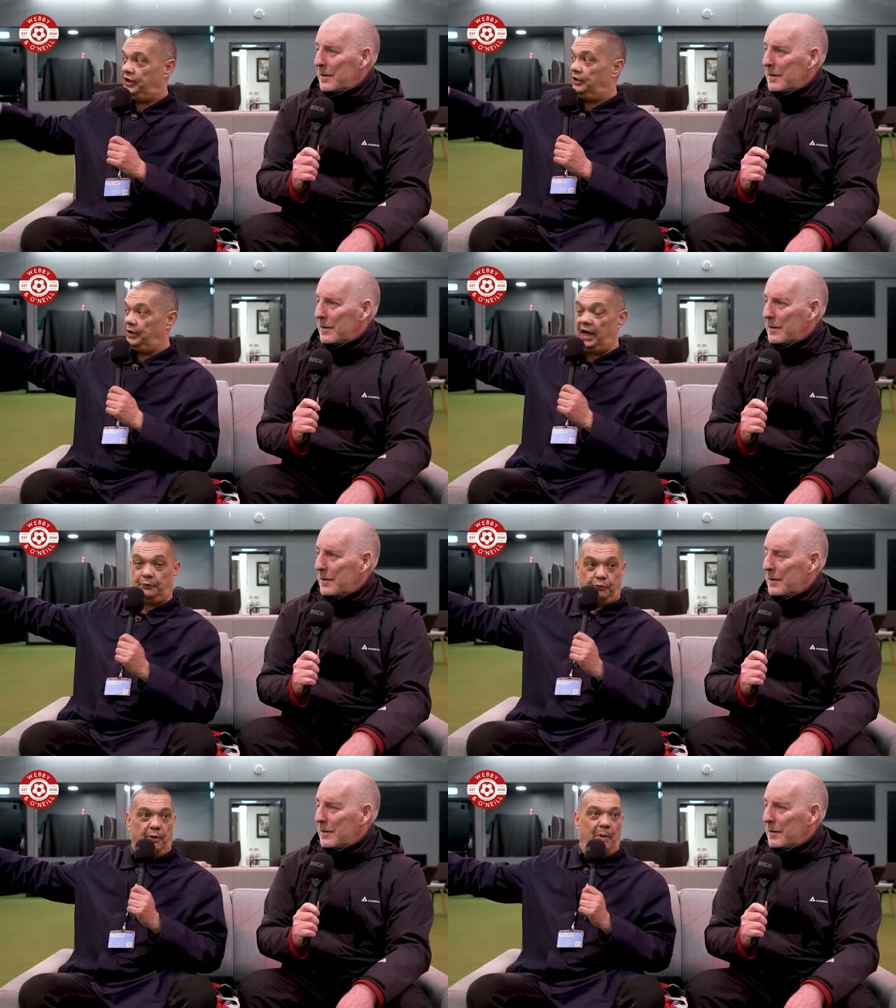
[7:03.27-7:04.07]
Speaker 1: is
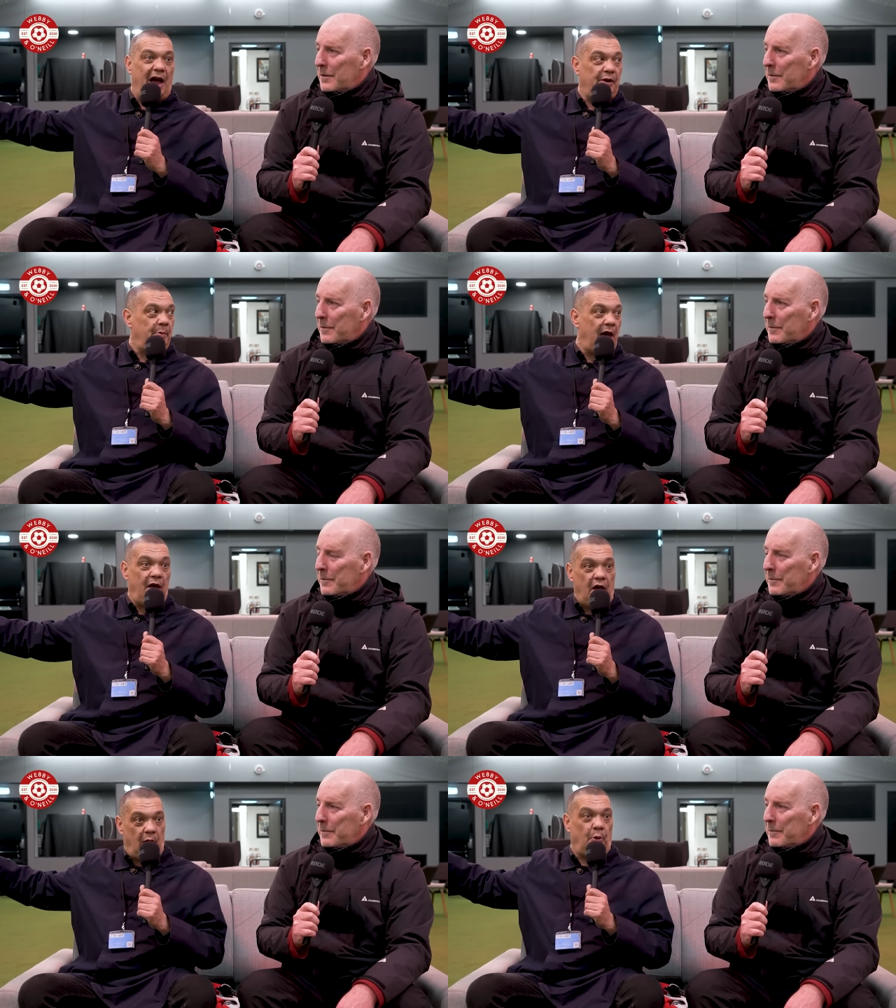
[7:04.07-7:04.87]
is remind me
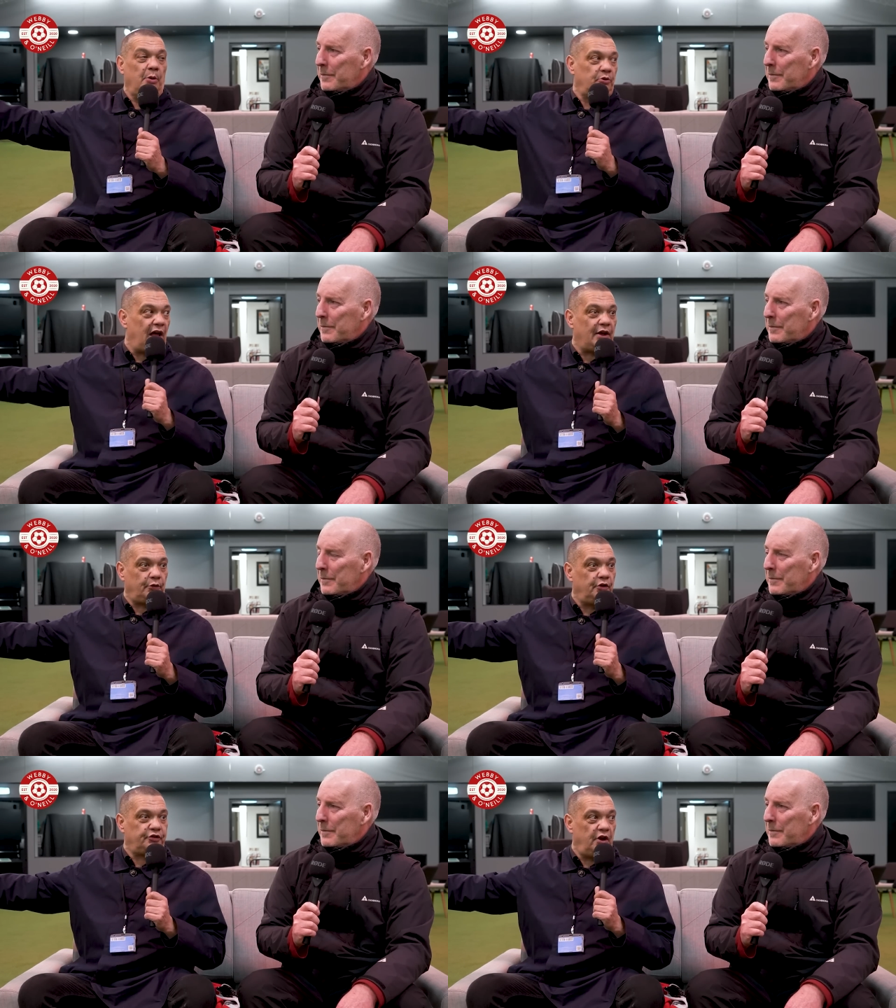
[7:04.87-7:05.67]
what it was like
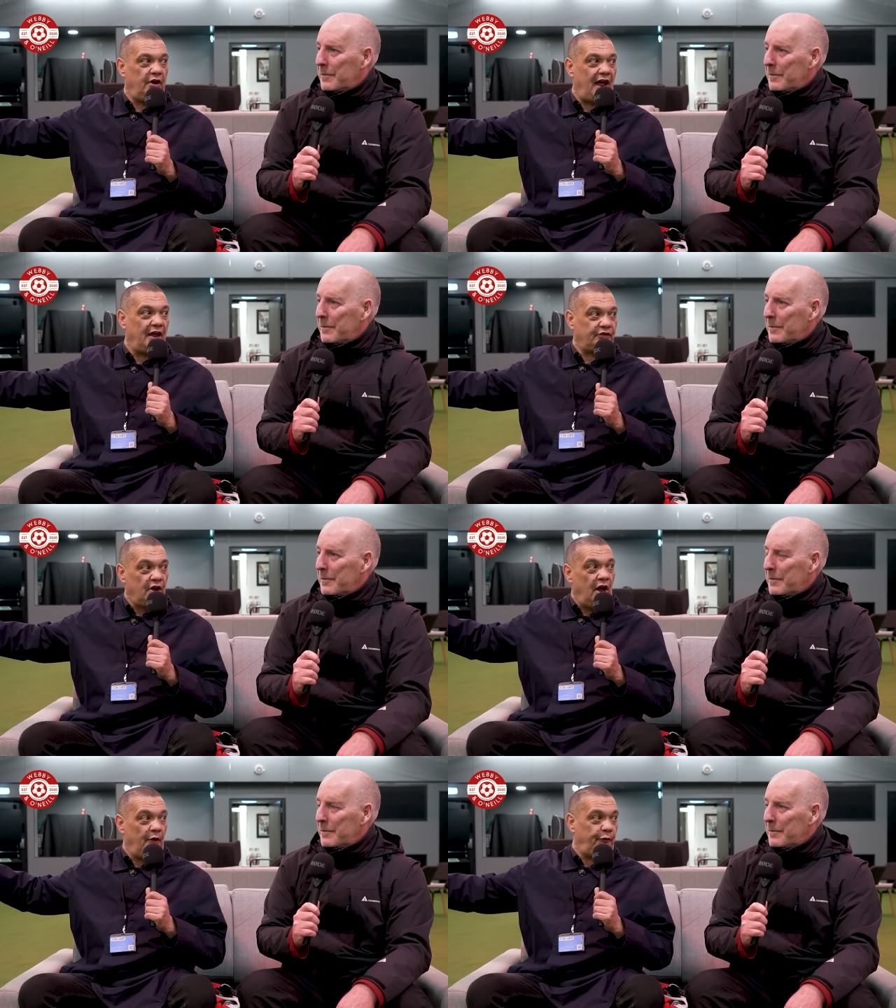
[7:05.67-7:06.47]
on the Sir Alex,
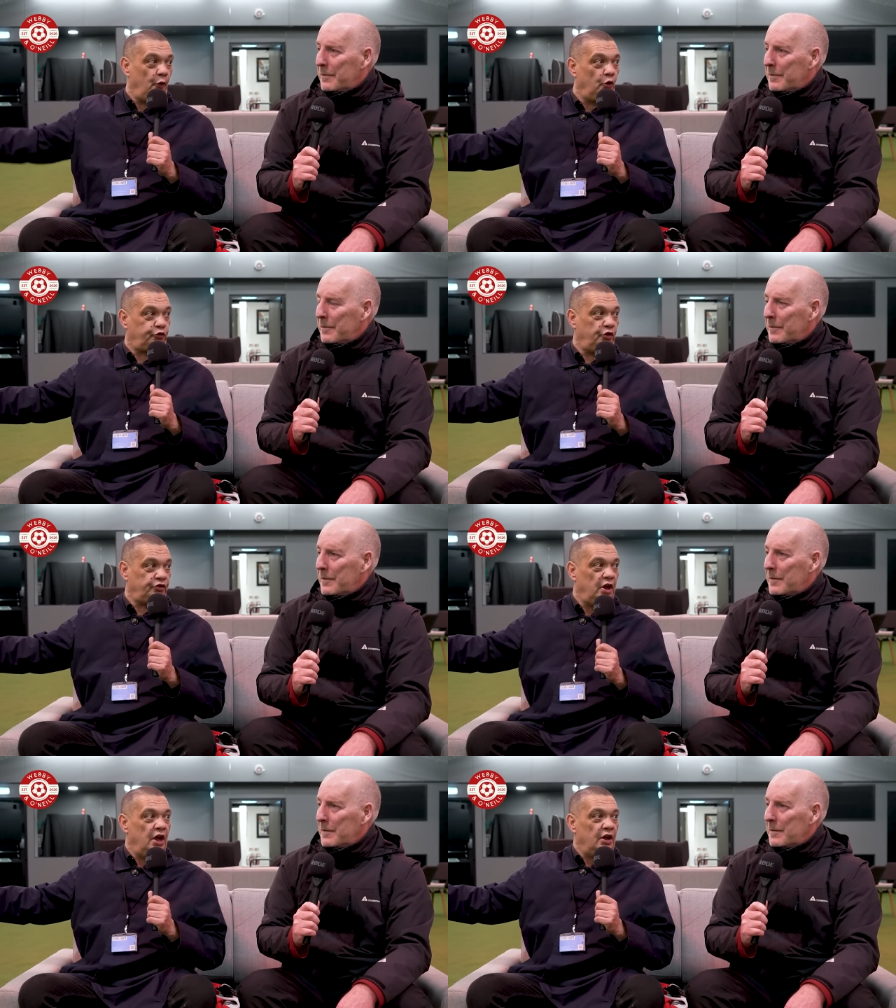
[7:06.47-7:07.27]
a fortress.